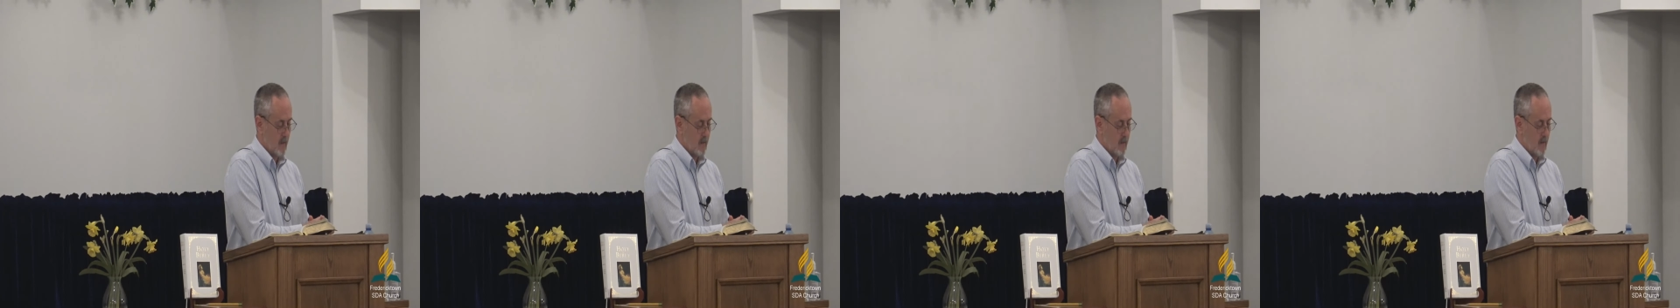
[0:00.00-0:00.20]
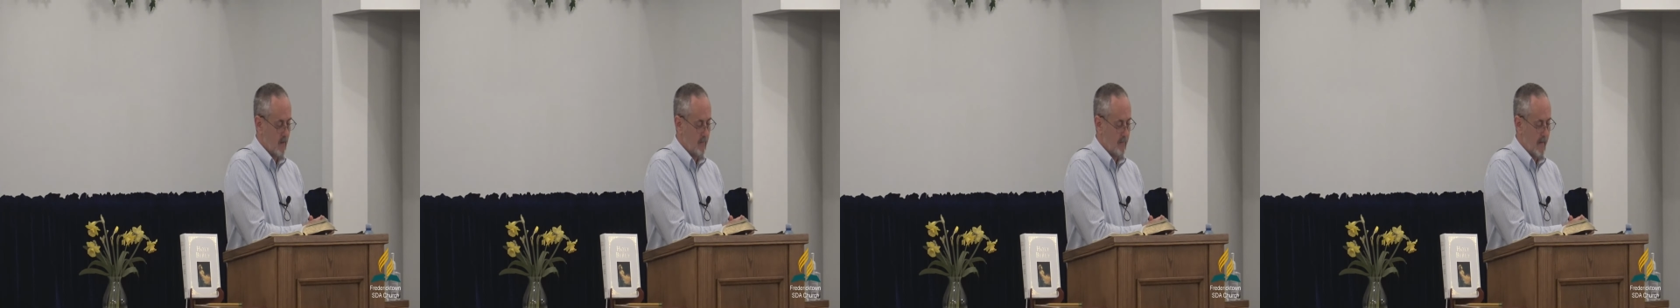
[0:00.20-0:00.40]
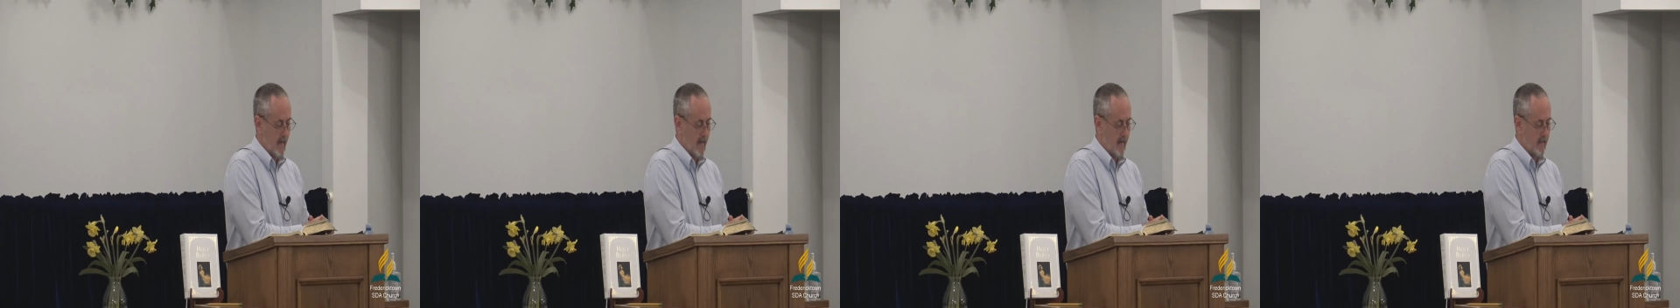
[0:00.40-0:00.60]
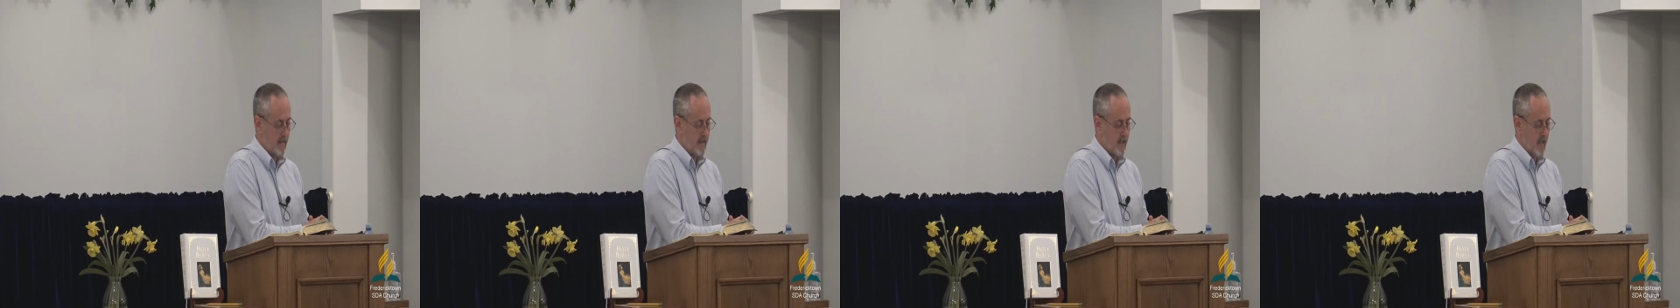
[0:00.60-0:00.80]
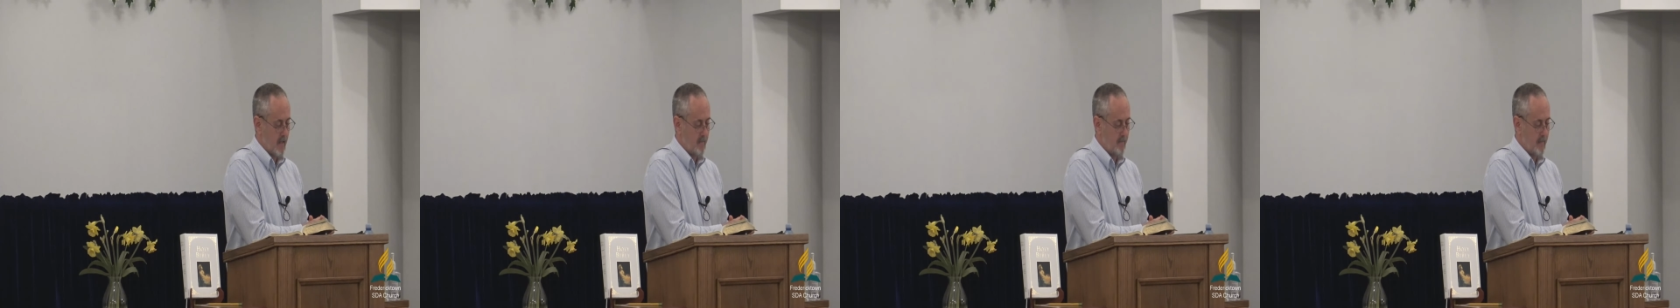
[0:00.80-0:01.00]
No man
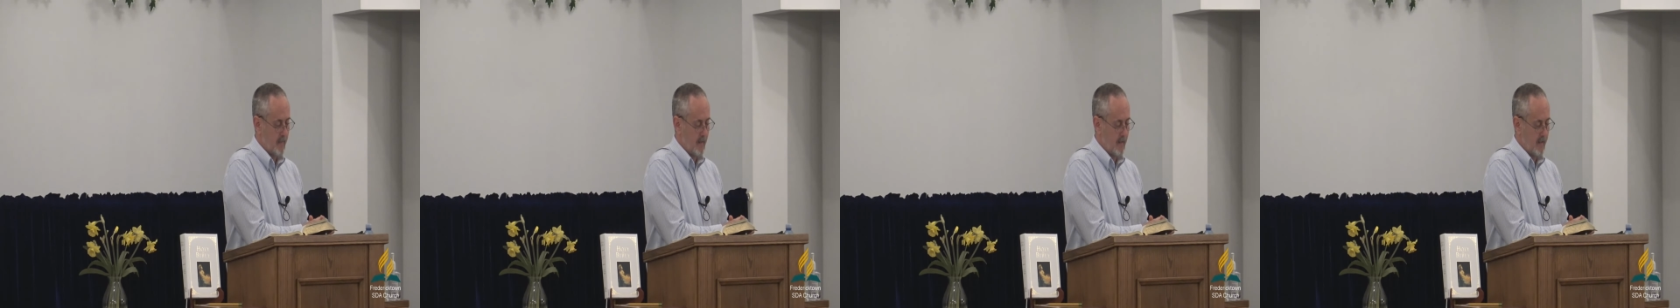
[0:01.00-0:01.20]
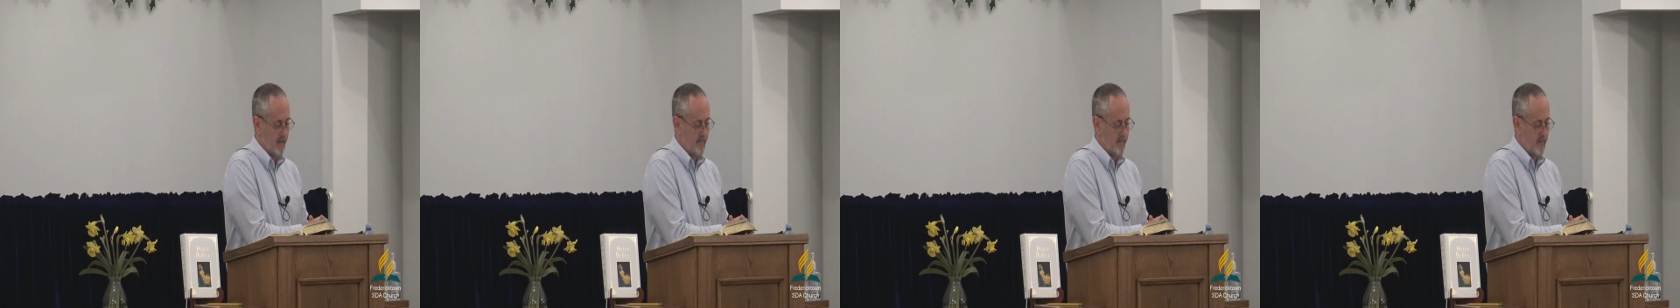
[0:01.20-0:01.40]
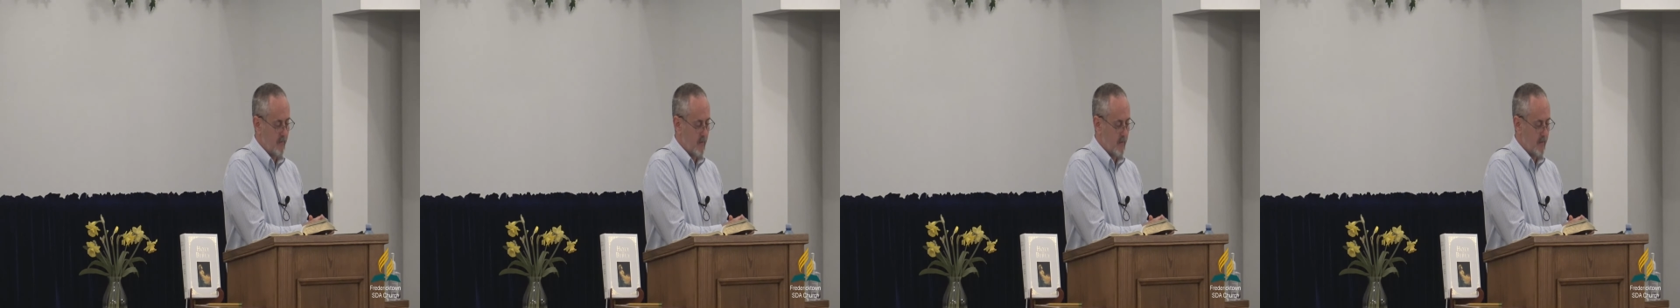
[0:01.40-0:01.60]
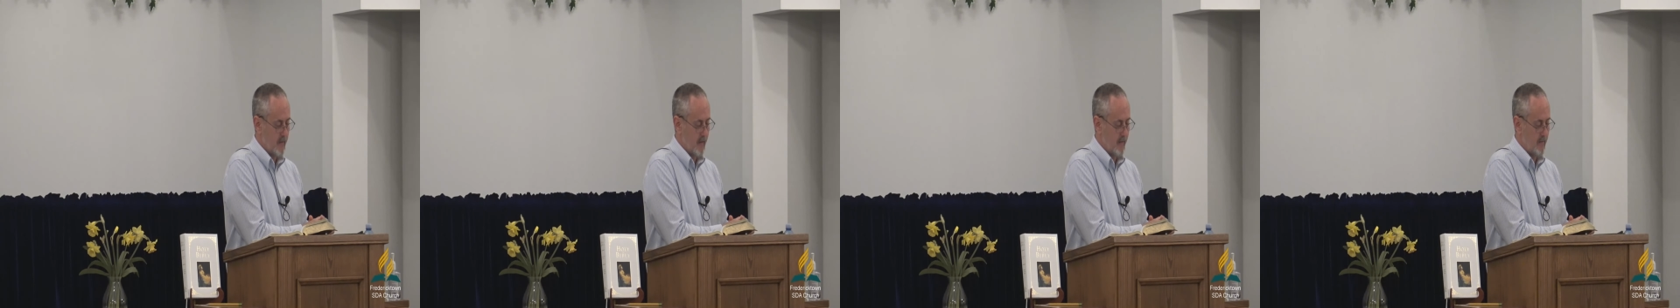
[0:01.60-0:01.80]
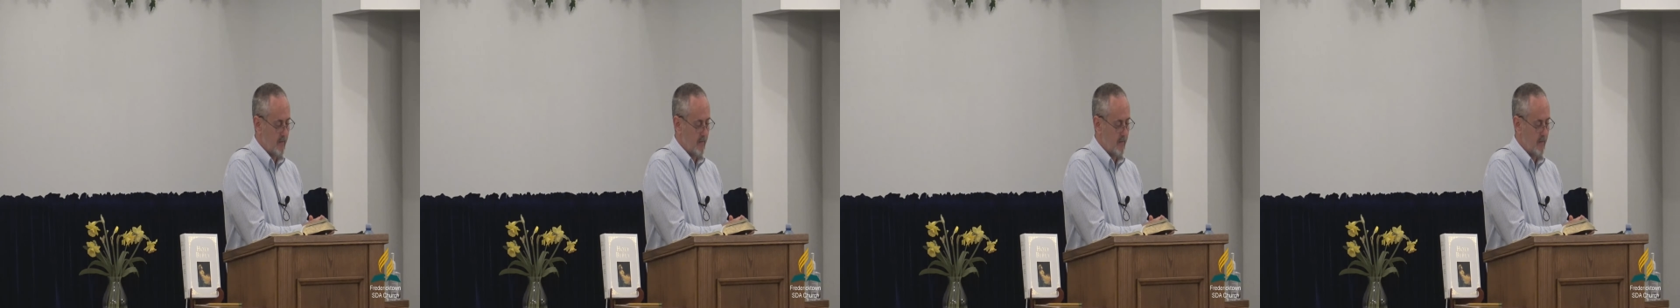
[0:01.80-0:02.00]
can believe for
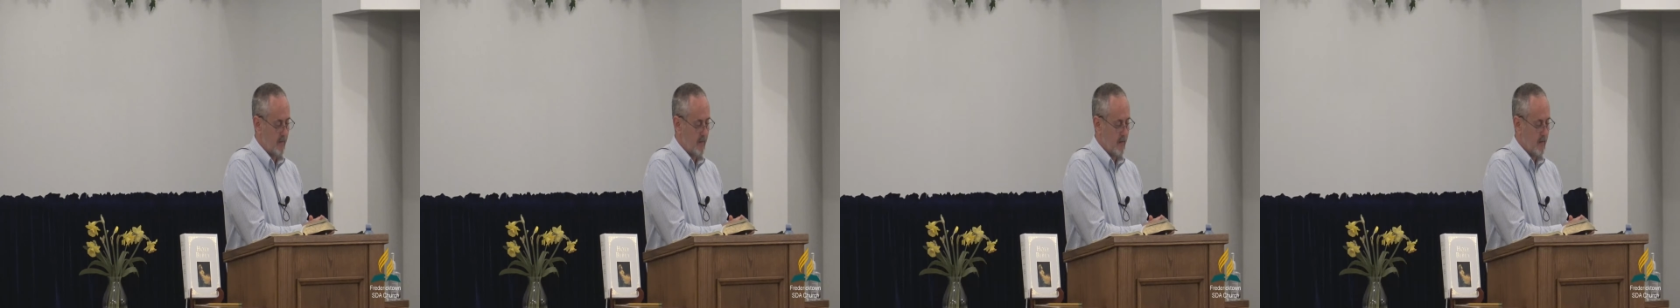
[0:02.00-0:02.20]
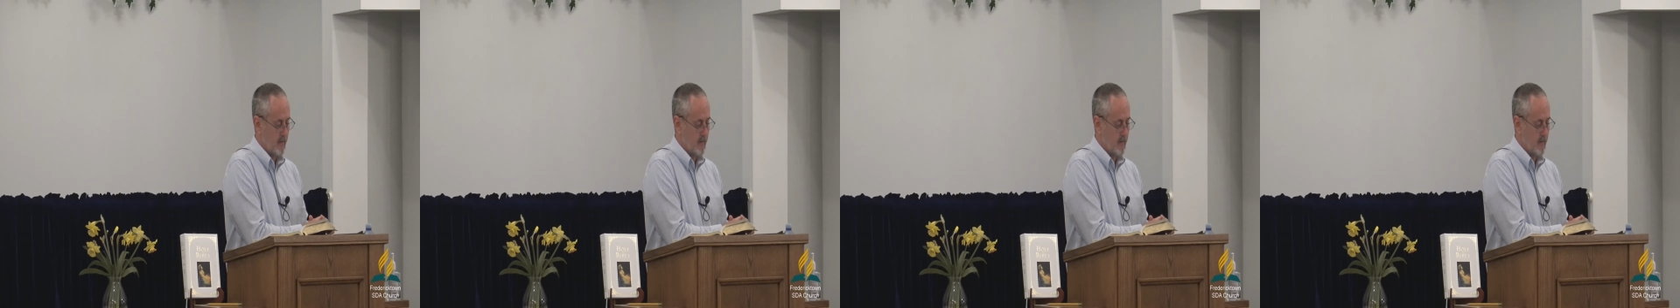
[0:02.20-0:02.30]
another,